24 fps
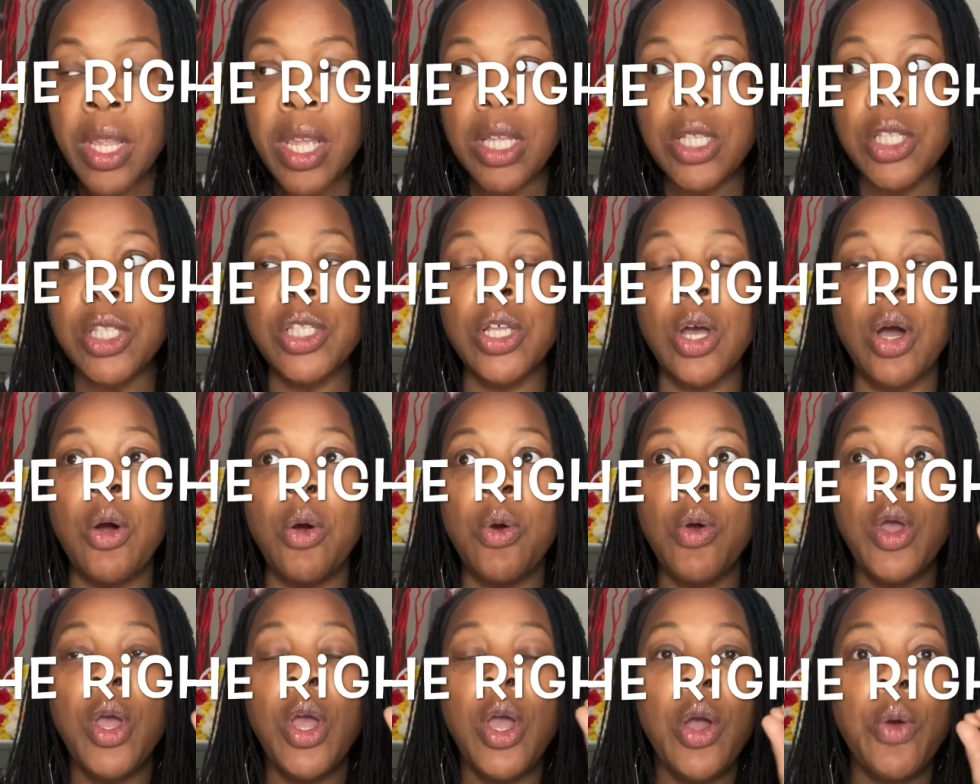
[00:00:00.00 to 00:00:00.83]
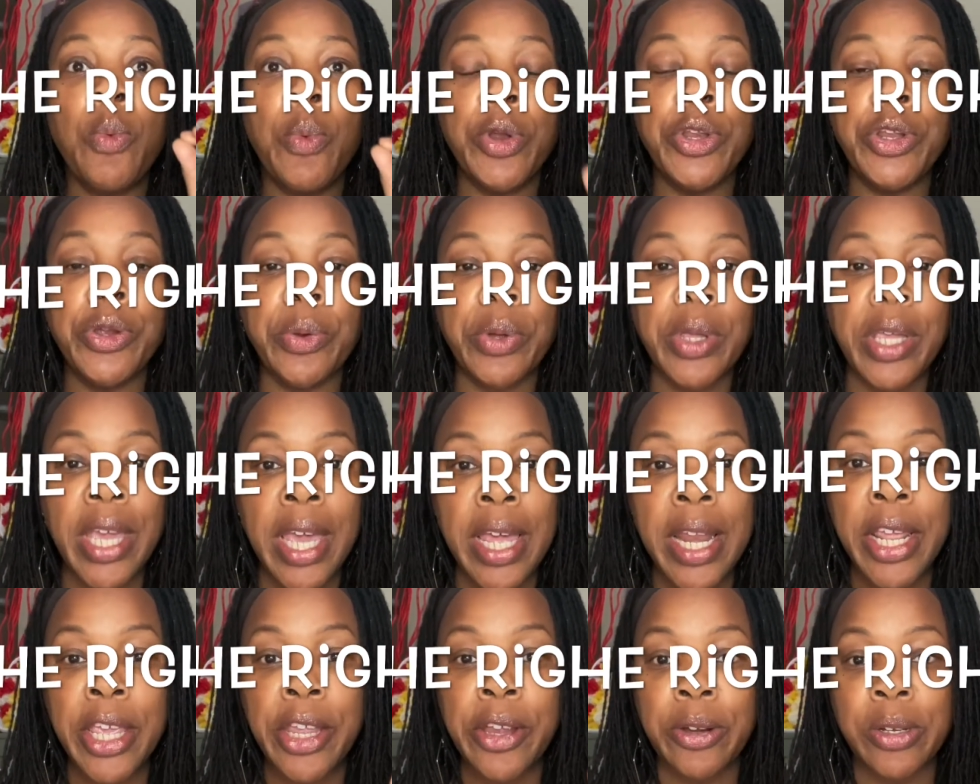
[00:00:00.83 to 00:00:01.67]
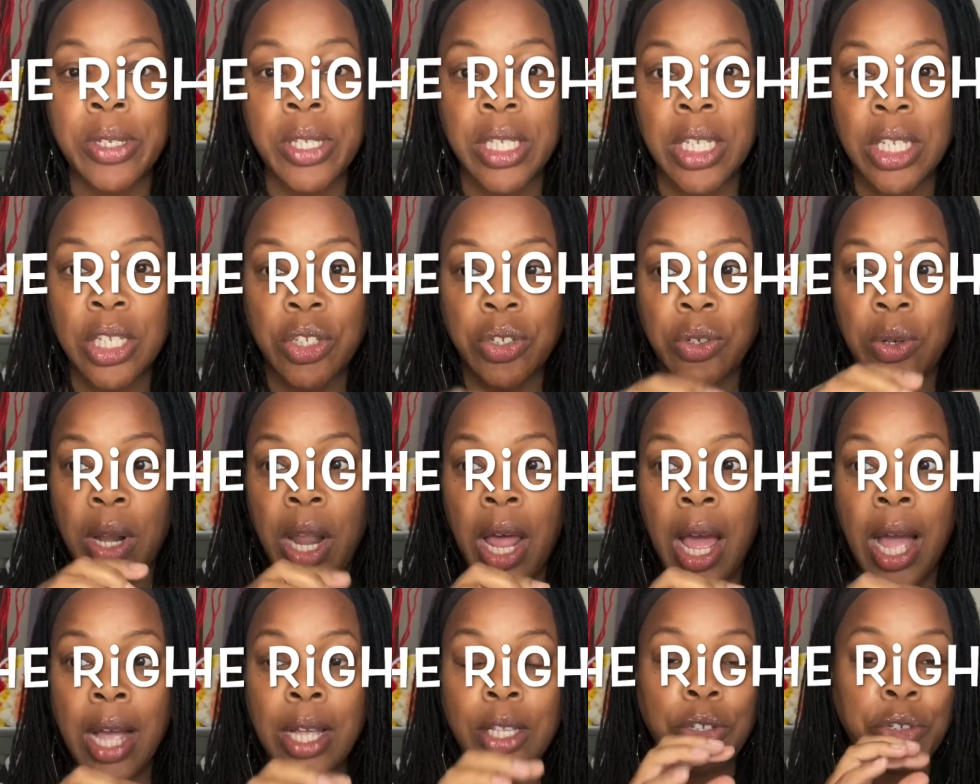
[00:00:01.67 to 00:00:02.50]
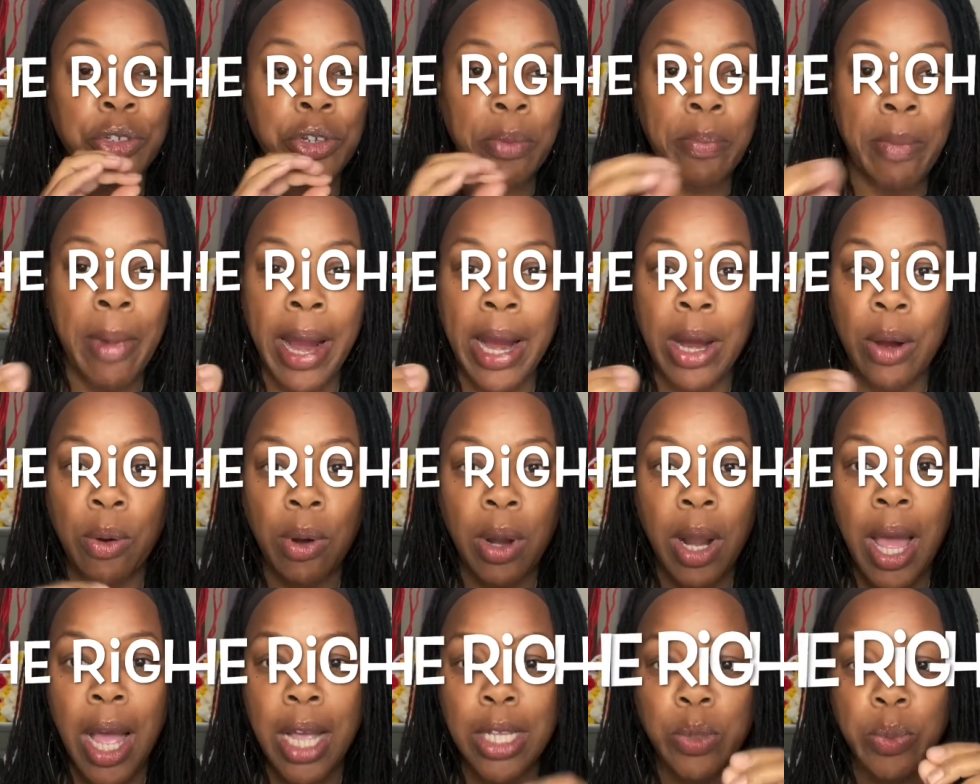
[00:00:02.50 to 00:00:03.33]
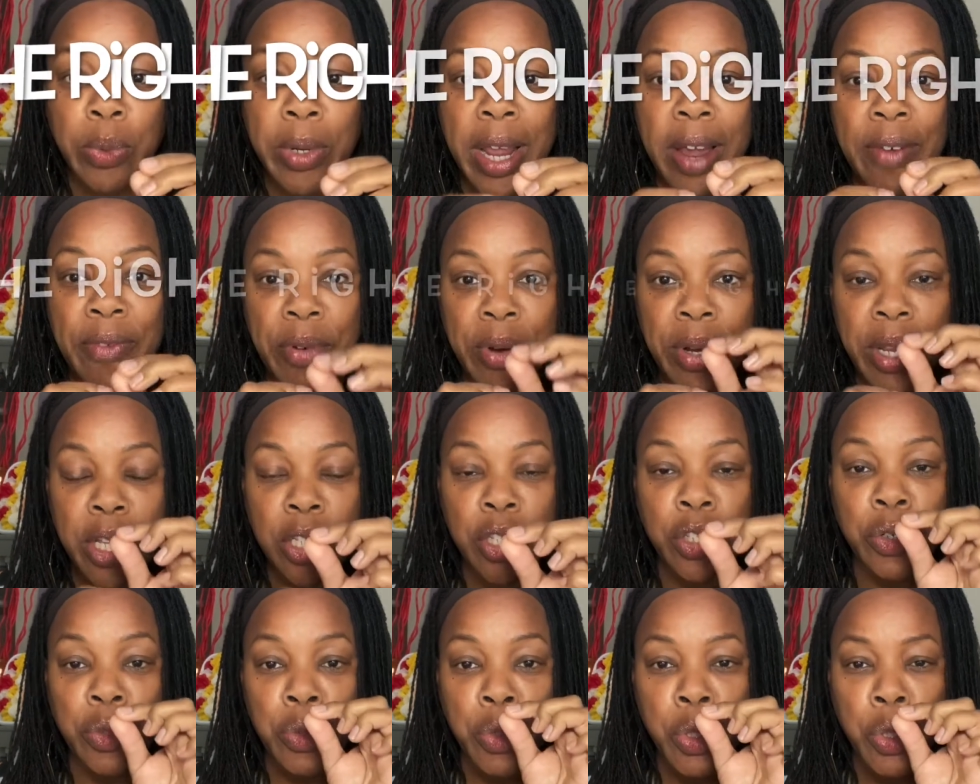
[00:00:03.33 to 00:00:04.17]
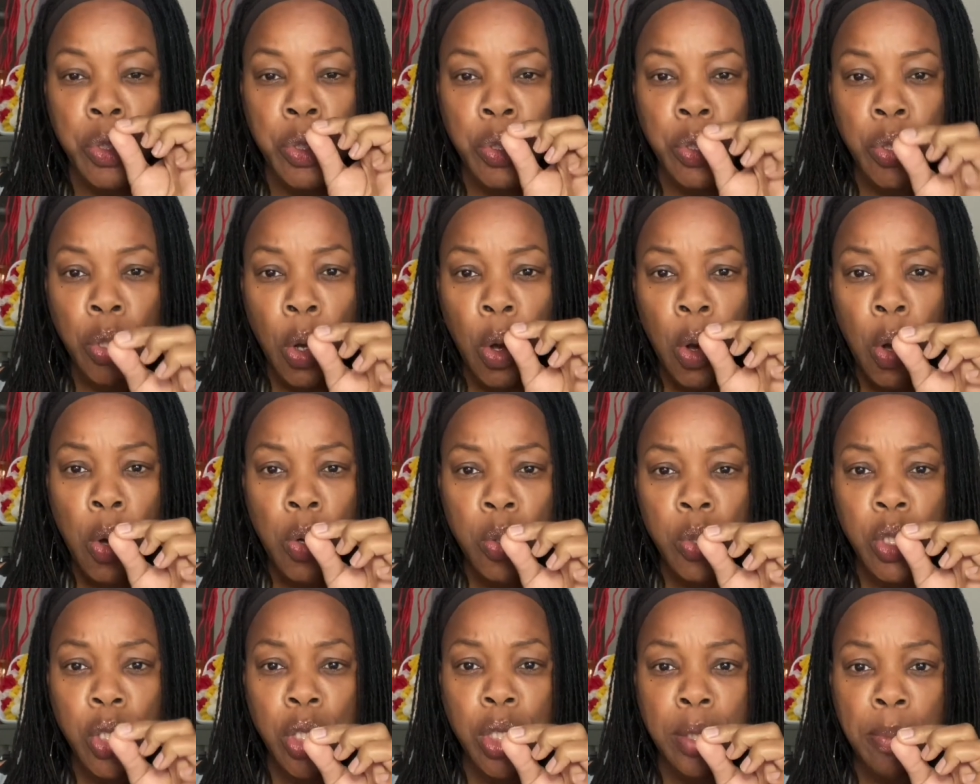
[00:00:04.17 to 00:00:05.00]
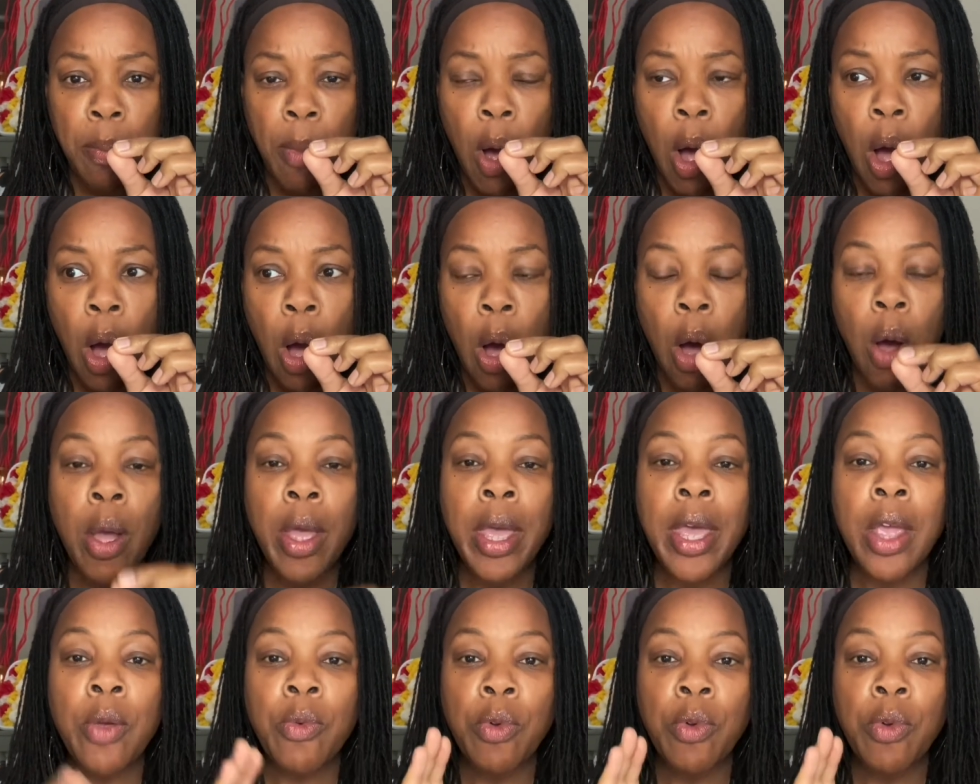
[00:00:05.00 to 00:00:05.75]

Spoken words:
So when you're getting your sister locks or your micro locks, whatever it is, they're so small.